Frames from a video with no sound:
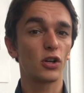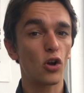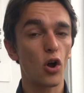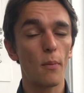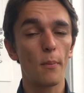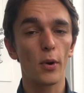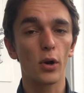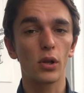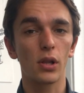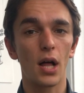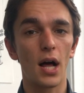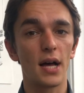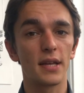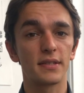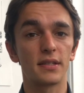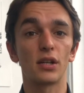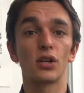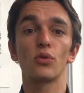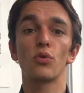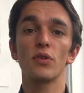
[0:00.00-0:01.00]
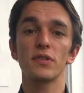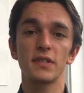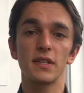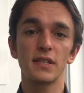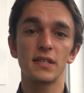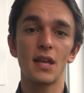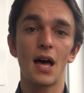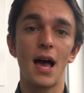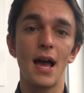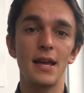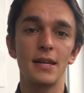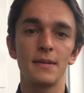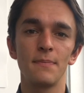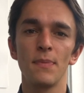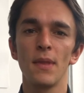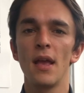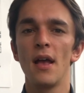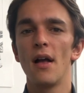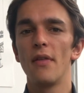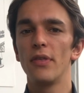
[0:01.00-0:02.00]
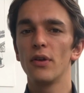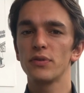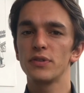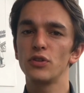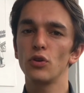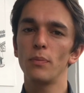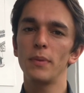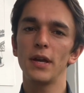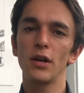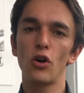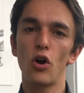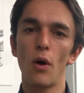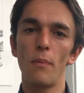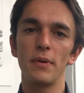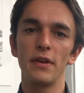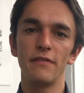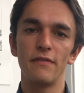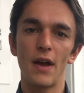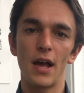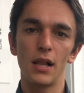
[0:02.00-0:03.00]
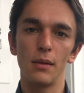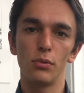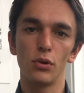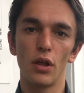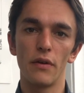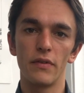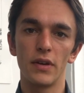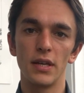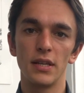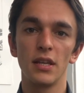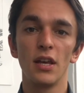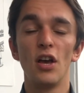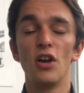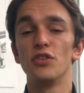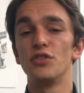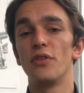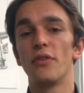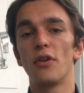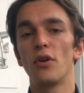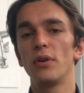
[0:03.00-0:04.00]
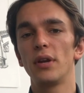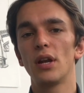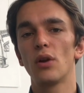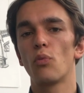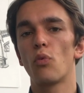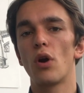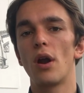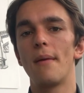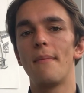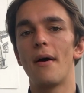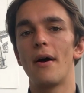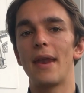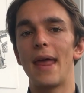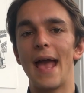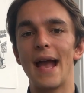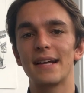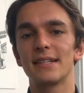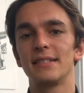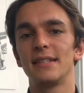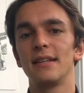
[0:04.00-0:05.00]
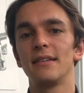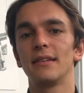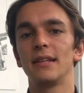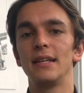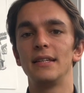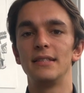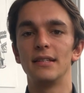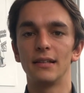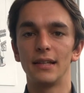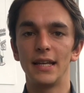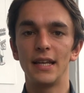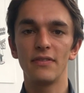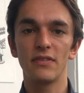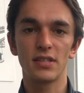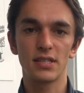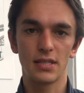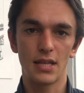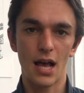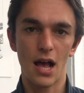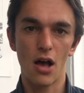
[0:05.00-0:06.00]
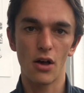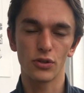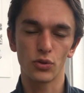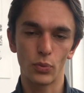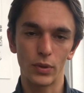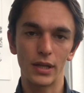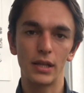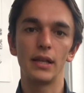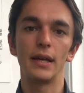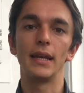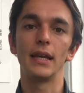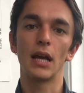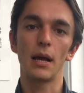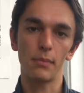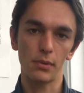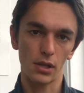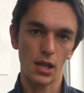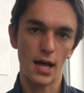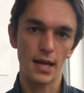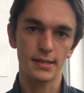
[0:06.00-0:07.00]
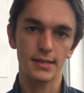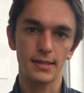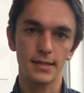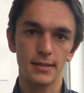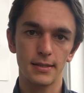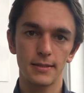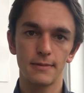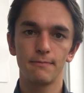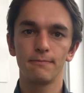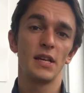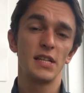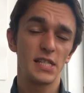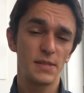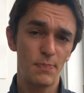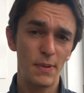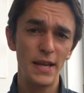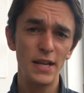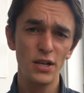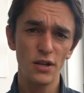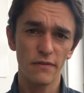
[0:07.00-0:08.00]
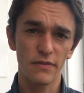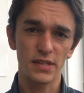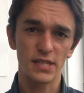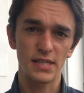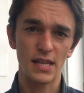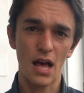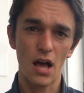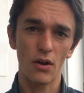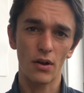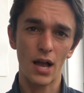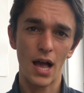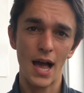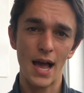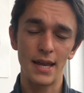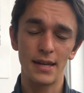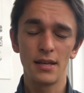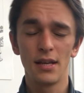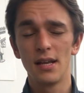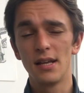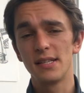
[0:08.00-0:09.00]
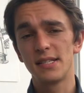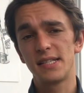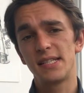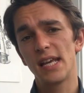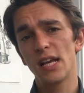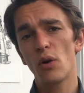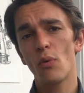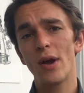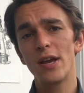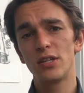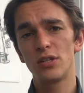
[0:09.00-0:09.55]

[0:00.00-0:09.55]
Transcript: combo class across the site, there'll still be a copy available of it, so they don't need to worry about accidentally deleting the styles when cleaning up classes. Speaking of the style guide, segue